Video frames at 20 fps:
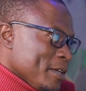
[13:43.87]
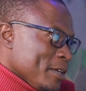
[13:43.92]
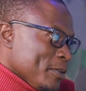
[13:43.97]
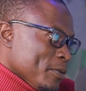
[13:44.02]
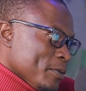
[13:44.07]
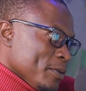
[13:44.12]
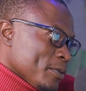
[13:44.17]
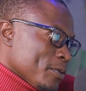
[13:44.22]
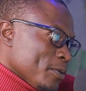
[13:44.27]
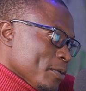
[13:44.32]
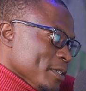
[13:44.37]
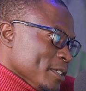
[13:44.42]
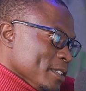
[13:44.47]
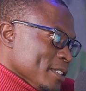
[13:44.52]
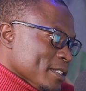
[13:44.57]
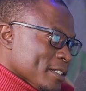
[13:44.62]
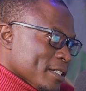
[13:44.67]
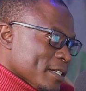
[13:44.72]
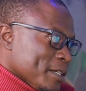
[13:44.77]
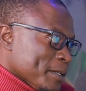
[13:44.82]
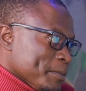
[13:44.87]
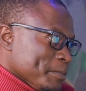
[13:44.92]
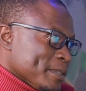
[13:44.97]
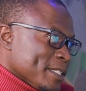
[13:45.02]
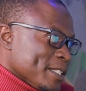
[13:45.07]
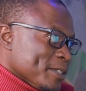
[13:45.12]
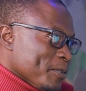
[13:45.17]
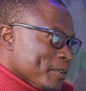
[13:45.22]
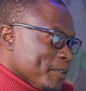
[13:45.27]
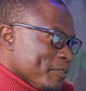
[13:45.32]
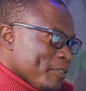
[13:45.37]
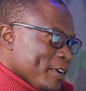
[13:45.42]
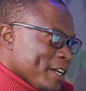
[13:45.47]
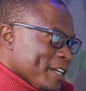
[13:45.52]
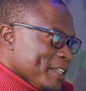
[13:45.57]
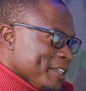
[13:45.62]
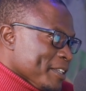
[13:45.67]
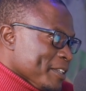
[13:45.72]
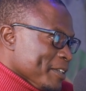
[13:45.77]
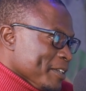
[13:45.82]
Unicorn is Silicon
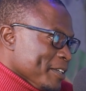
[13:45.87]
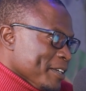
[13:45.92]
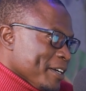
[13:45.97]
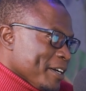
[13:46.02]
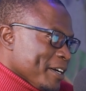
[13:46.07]
Valley